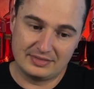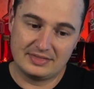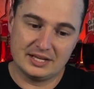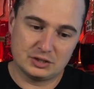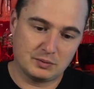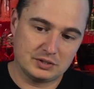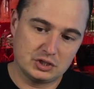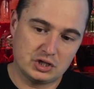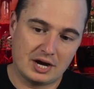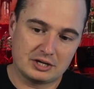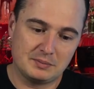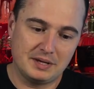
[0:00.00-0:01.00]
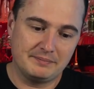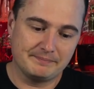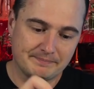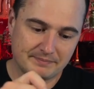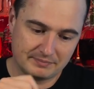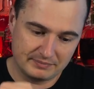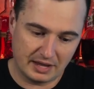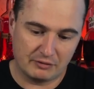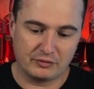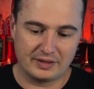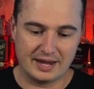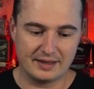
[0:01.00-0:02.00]
this one shocked me.
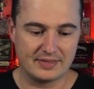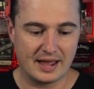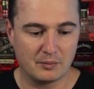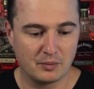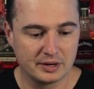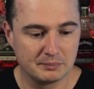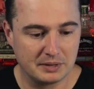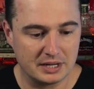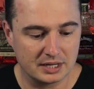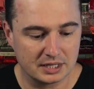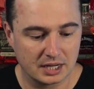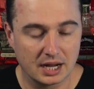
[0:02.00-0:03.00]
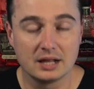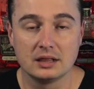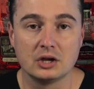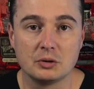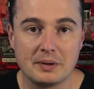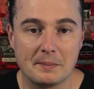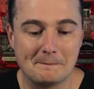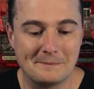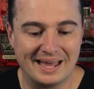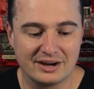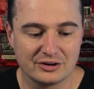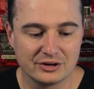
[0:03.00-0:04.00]
Definitely had that one being a little bit
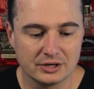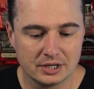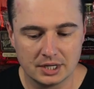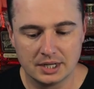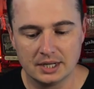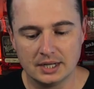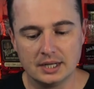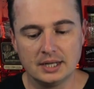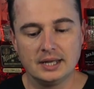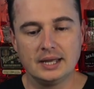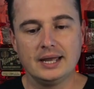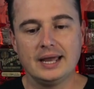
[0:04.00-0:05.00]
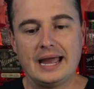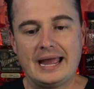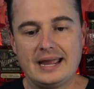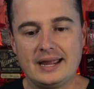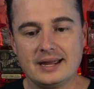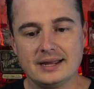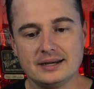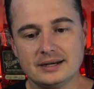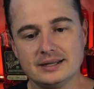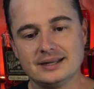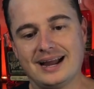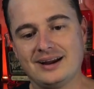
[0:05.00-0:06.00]
better.
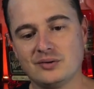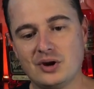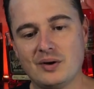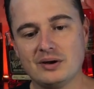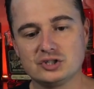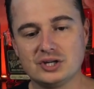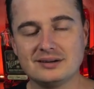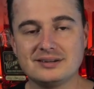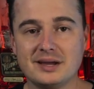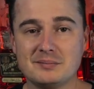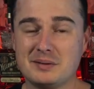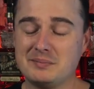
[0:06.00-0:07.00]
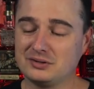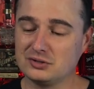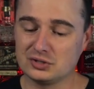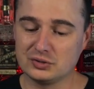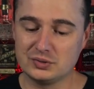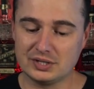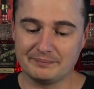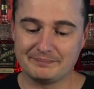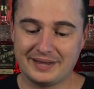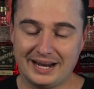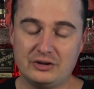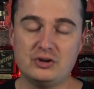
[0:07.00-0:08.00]
And I don't know how shocked I am by Michter's losing.
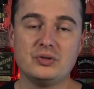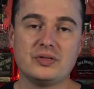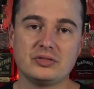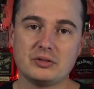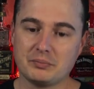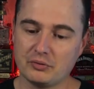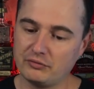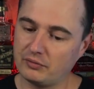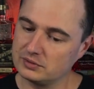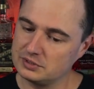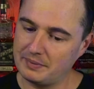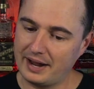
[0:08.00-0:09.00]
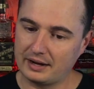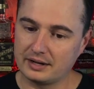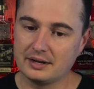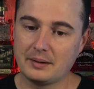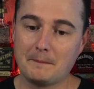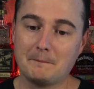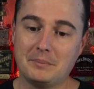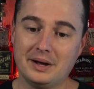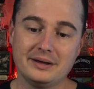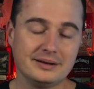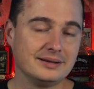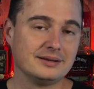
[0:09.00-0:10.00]
I do think the proof holds it back,
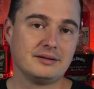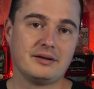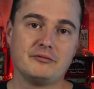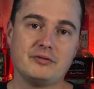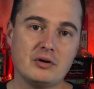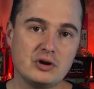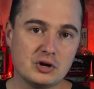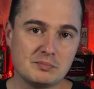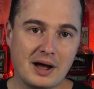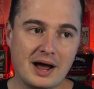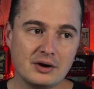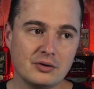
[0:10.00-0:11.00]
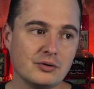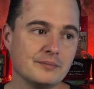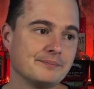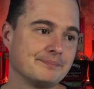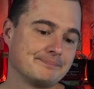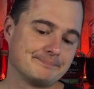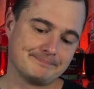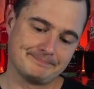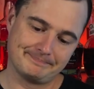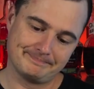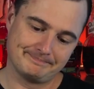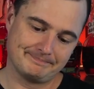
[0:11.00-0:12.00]
but very good bottle.
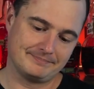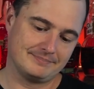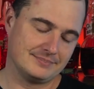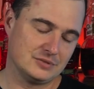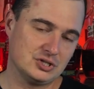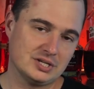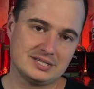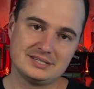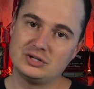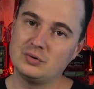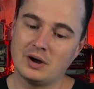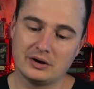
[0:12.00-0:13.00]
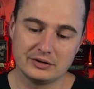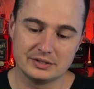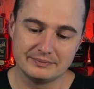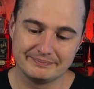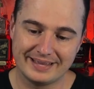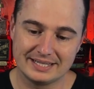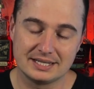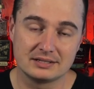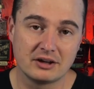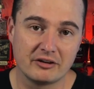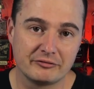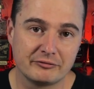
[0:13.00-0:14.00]
Just 200. That's a
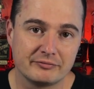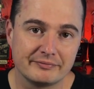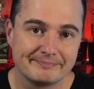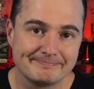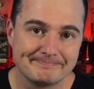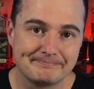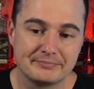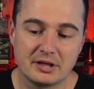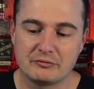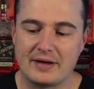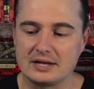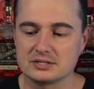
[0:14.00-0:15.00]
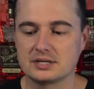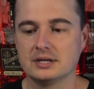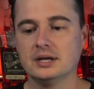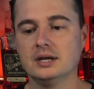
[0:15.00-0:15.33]
tough ask.